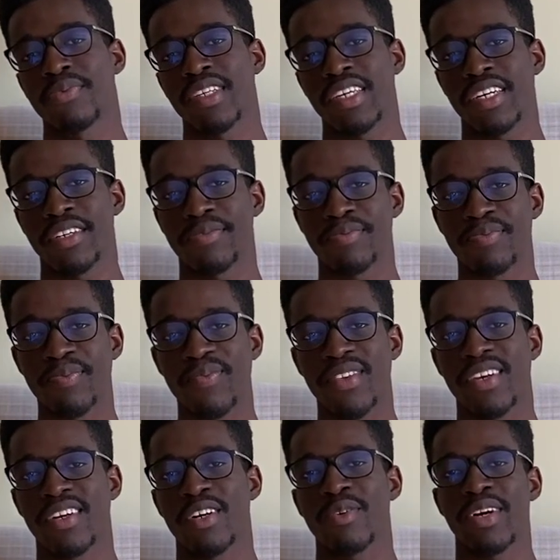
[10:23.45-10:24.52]

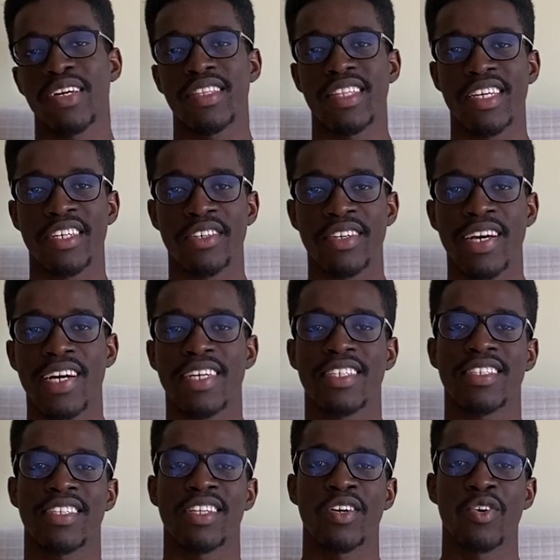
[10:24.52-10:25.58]
Yeah. All right. Thank you guys,
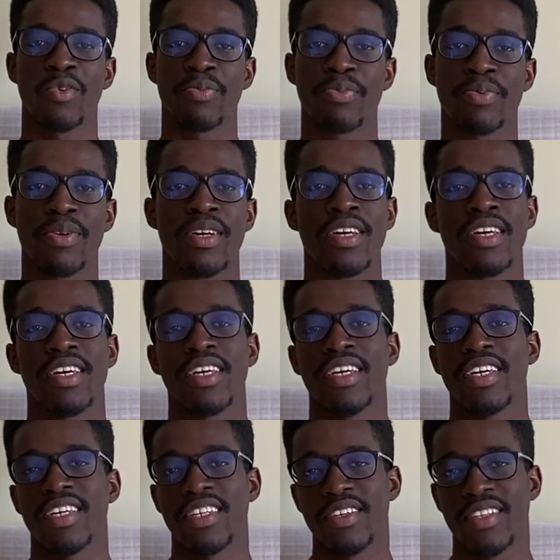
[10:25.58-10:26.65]
and I hope
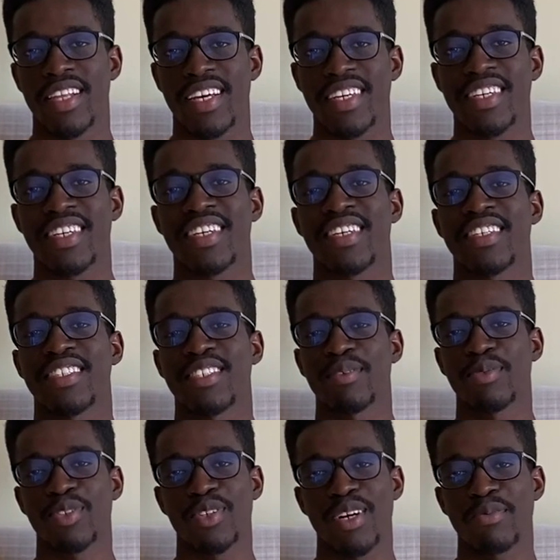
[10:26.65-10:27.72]
you like and
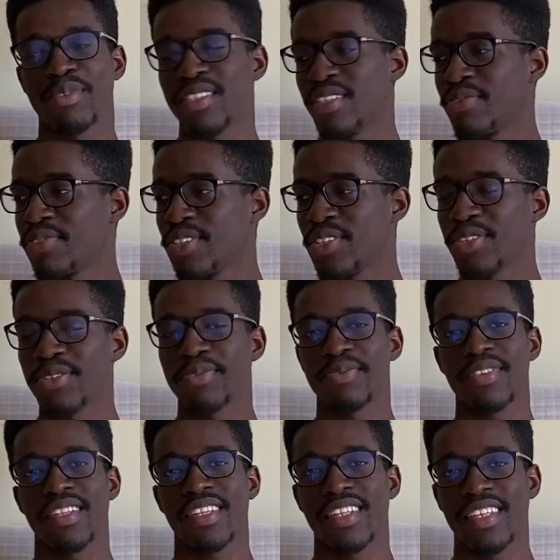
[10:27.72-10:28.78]
subscribe to the video,
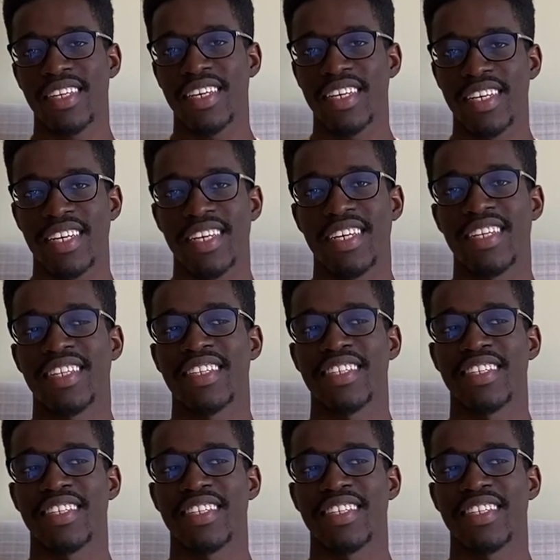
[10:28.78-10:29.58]
and